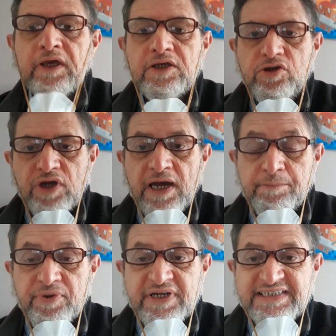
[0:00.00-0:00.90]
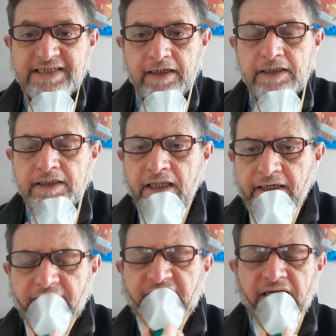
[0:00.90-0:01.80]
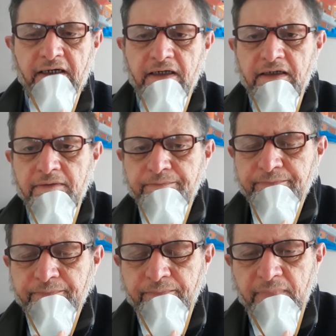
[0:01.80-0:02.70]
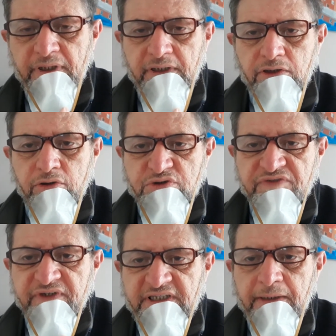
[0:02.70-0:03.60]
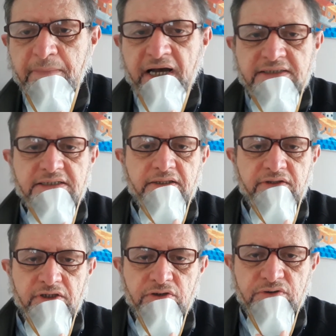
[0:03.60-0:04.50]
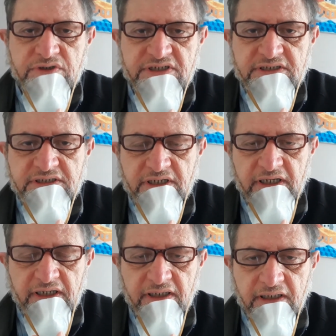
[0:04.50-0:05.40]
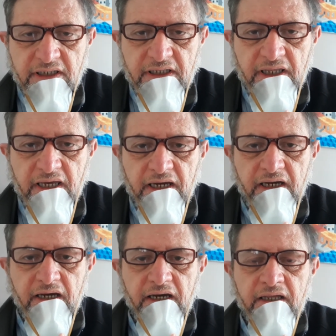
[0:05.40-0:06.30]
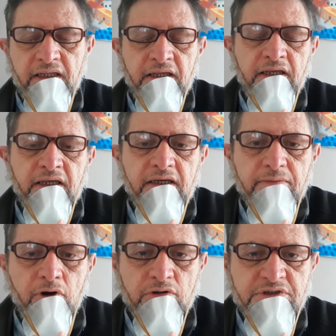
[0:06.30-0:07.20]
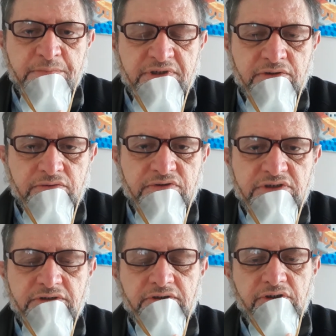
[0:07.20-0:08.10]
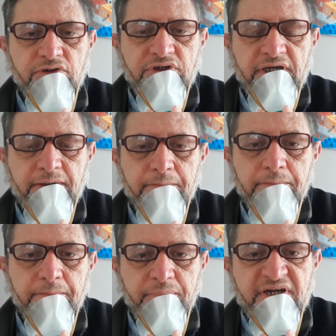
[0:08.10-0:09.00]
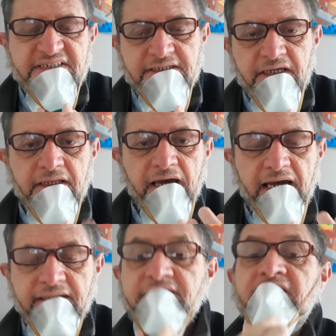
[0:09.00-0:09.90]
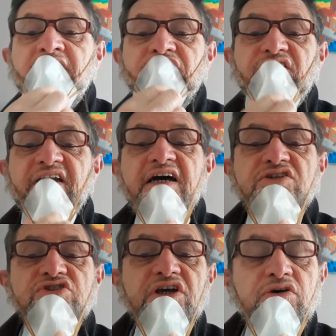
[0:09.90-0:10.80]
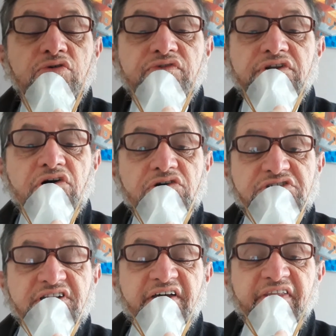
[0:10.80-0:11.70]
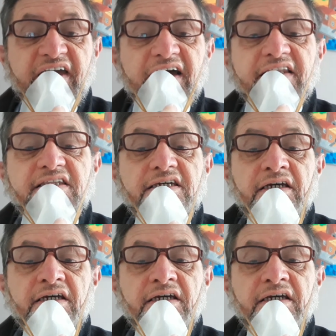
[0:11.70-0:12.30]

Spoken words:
You can press it in like close fitting masks that they use in hospitals. You can press in and you can actually hold the nozzle at the end